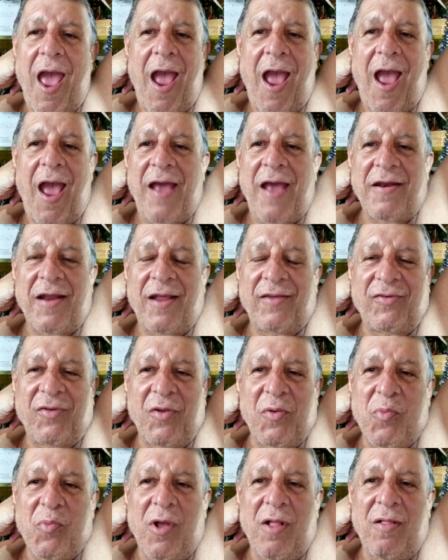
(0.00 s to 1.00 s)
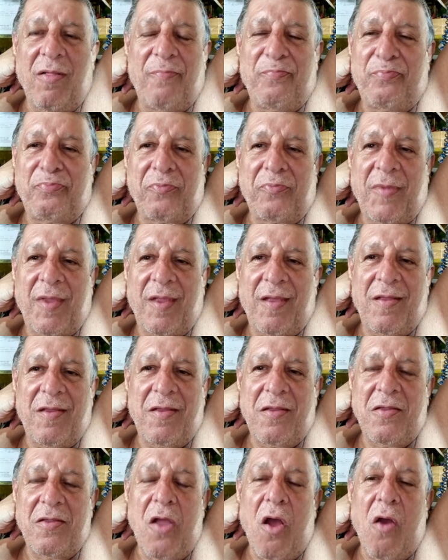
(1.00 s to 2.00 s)
And I said, well,
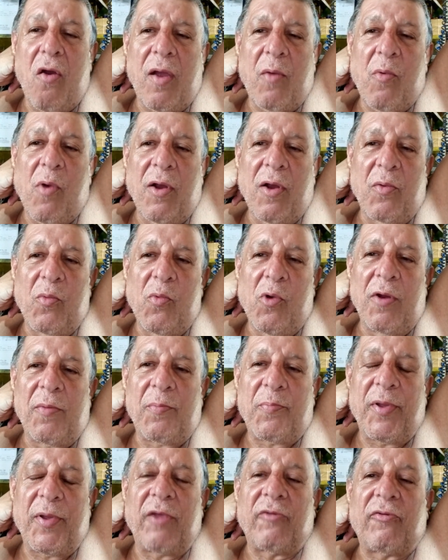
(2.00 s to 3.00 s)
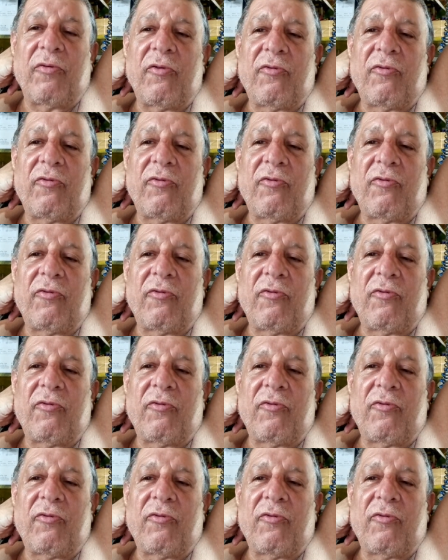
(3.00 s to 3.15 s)
no, I want one piece.